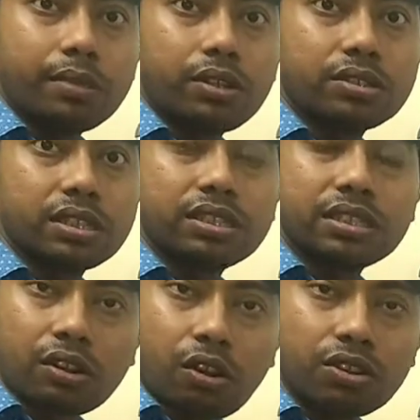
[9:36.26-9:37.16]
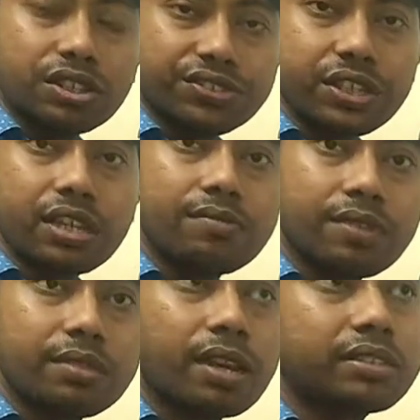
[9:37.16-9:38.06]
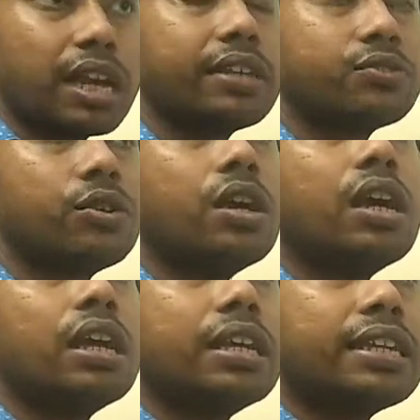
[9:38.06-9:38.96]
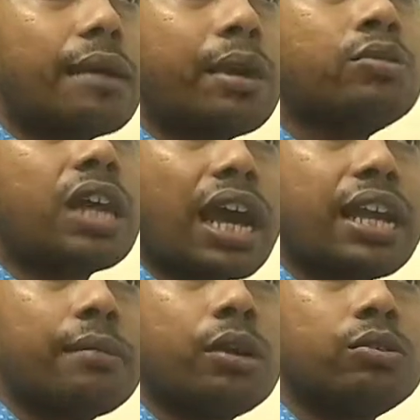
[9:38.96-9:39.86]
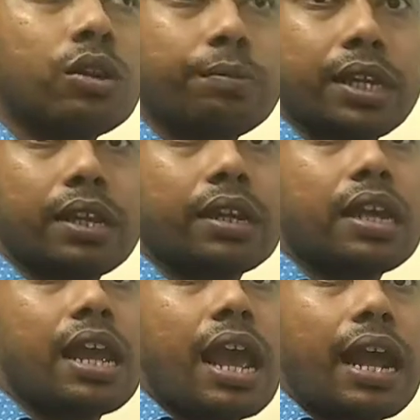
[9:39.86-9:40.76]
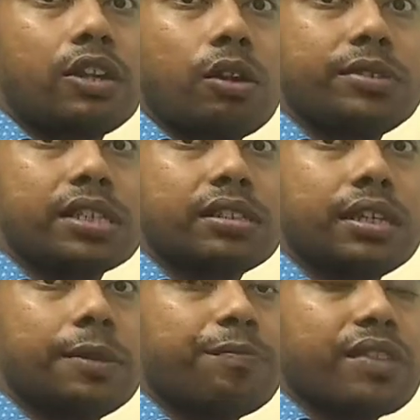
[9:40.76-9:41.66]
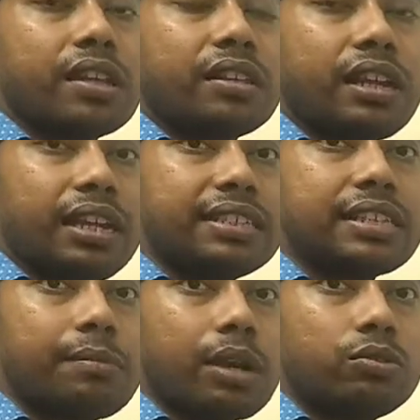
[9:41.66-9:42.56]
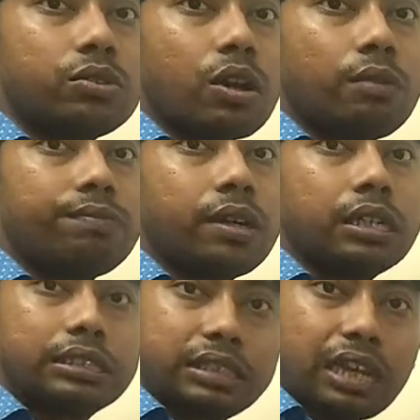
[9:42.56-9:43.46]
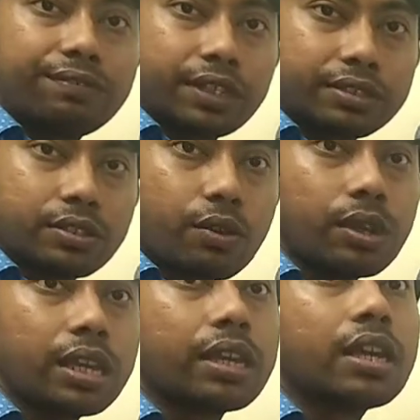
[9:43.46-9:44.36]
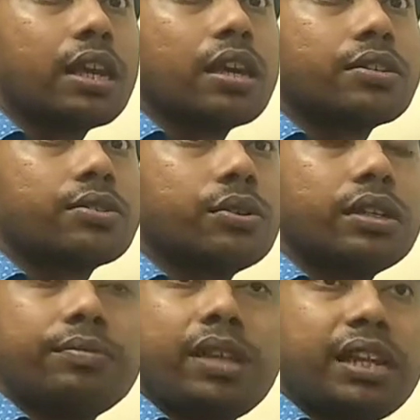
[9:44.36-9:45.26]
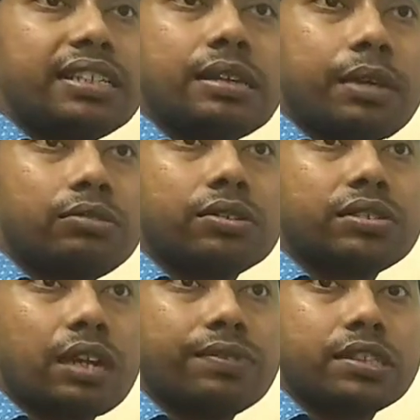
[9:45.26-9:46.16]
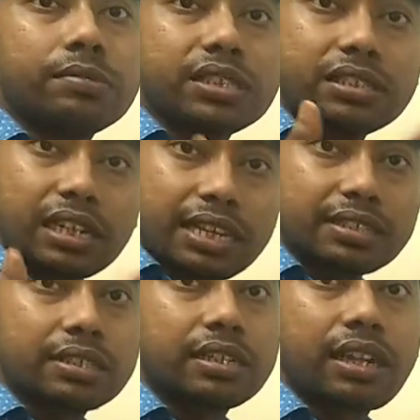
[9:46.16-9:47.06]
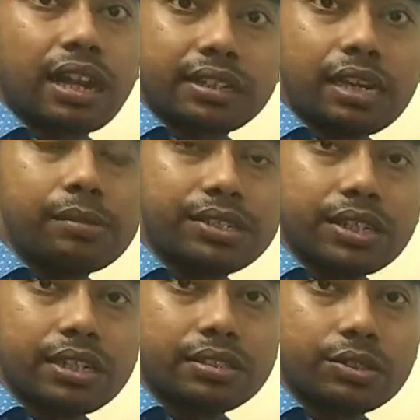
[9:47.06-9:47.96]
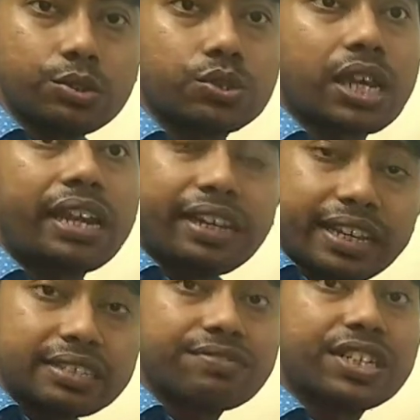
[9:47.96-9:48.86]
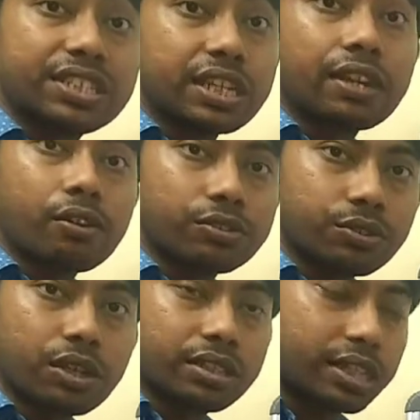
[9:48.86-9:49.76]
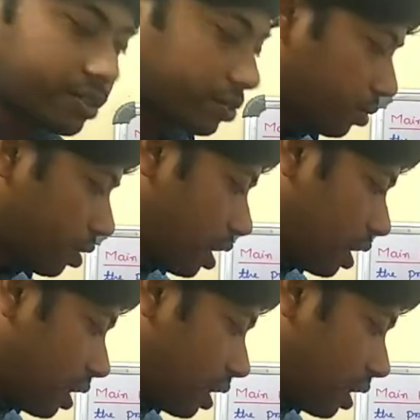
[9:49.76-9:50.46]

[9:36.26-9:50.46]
because it's a cross section layer very much high, so it high amount of air, and obviously the less amount of surface. Okay, so if the less amount of surface means less ductile material is used, and less friction also are there. So